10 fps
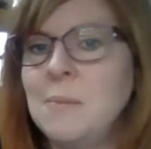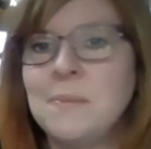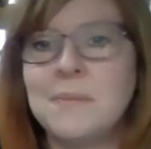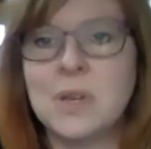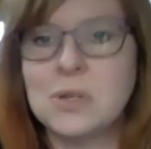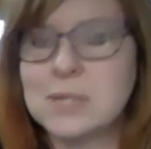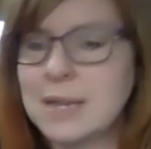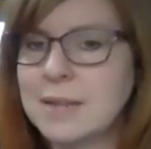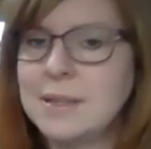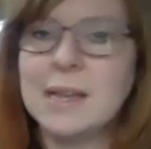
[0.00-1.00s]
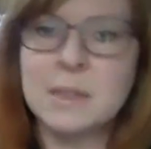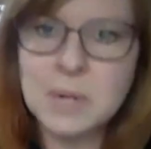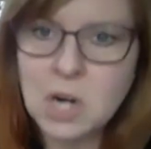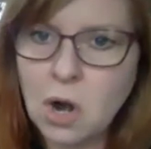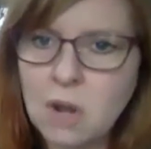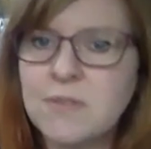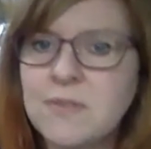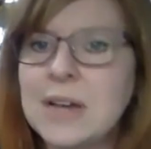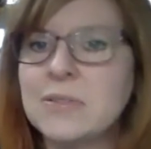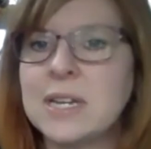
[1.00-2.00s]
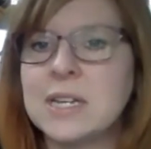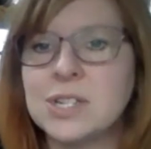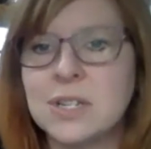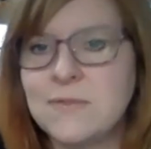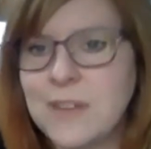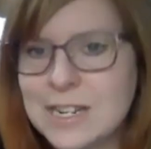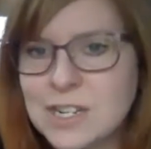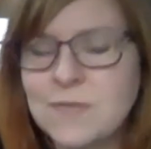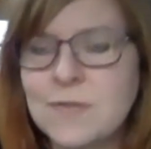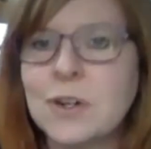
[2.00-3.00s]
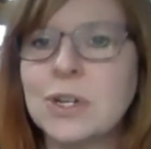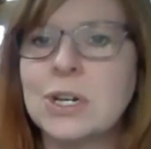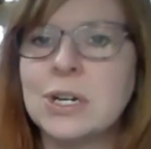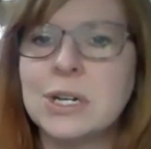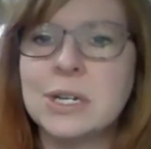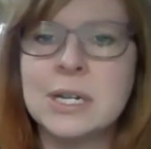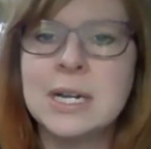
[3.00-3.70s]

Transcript: those like the Ellen MacArthur Foundation, Fashion for Good,